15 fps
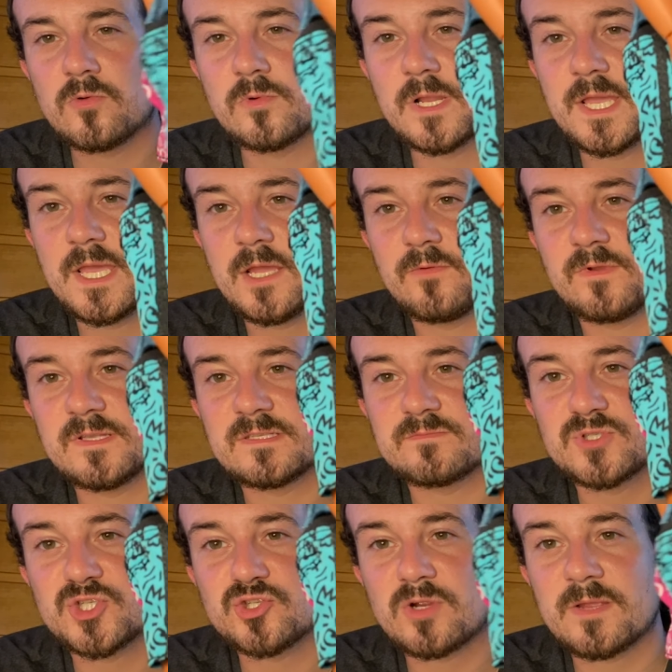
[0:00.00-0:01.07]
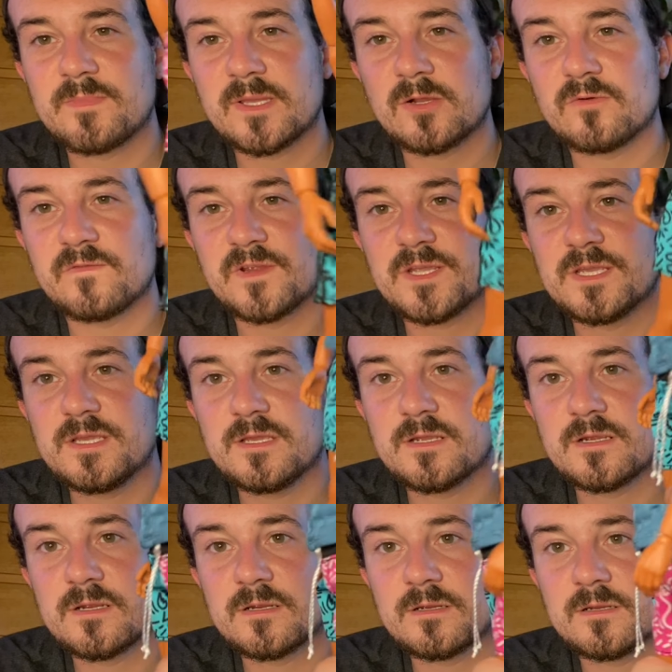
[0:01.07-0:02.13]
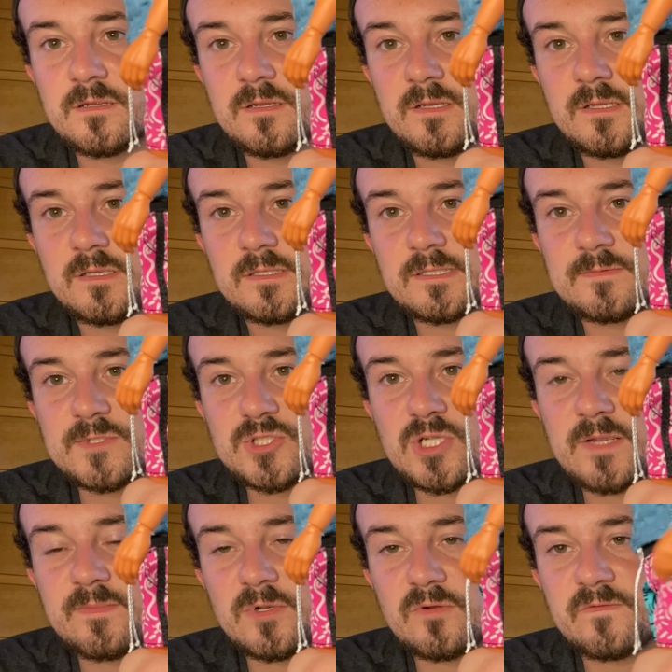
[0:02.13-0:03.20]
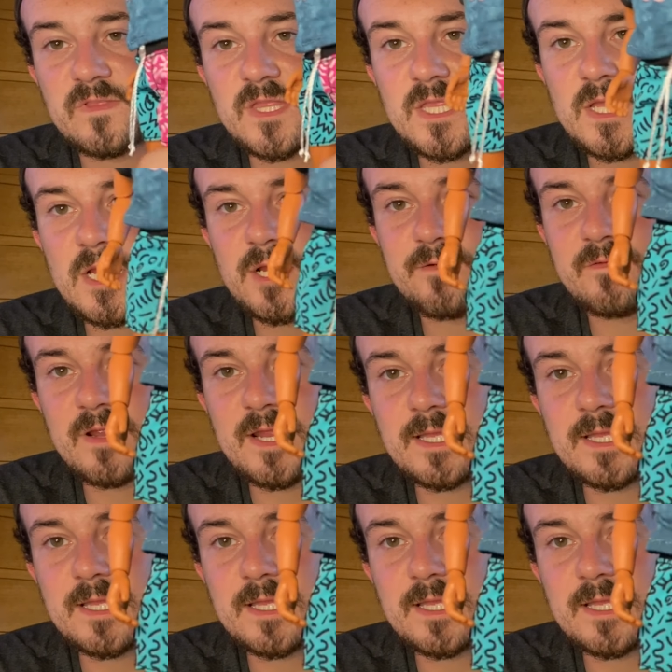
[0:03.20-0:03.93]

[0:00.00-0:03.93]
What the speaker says: We have some striping over here, some striping over there, right?